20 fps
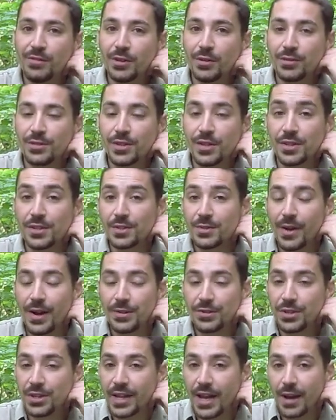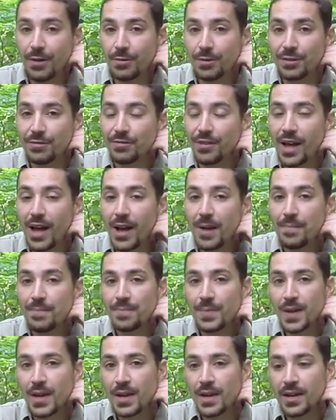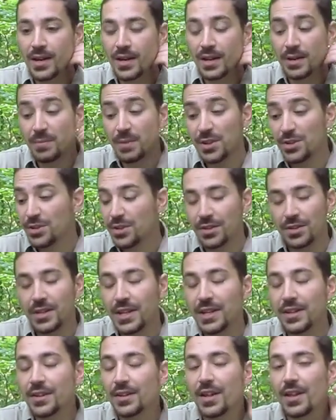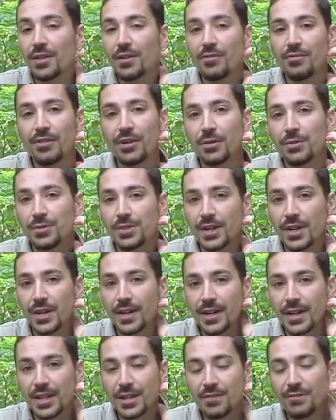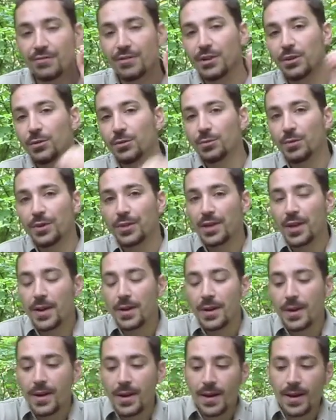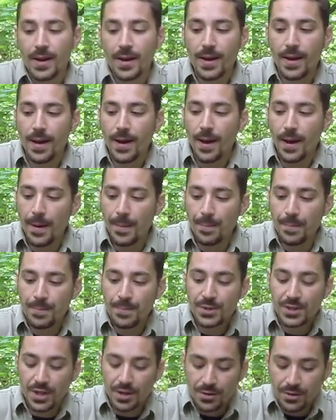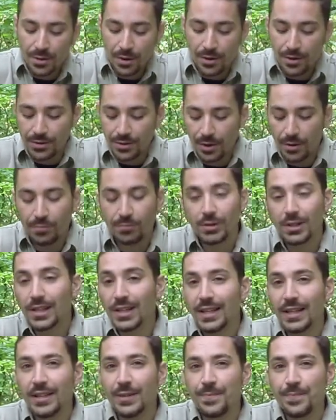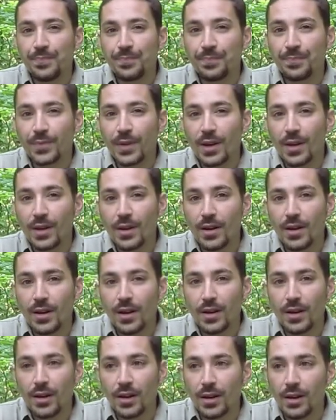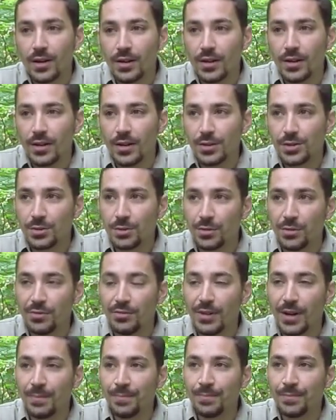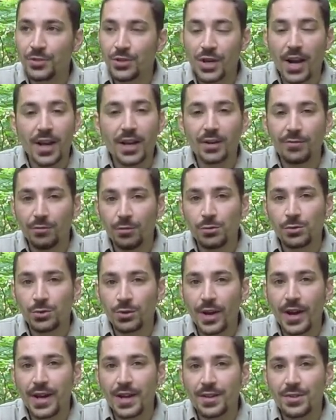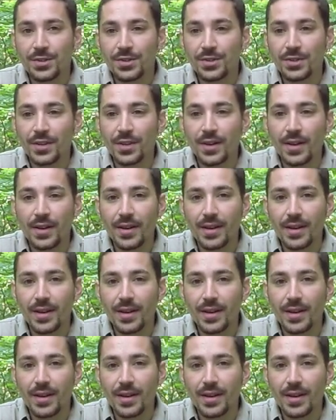filter to actually get rid of that, and it means you'd need another filter in the field with you. So not really a sort of jack of all trades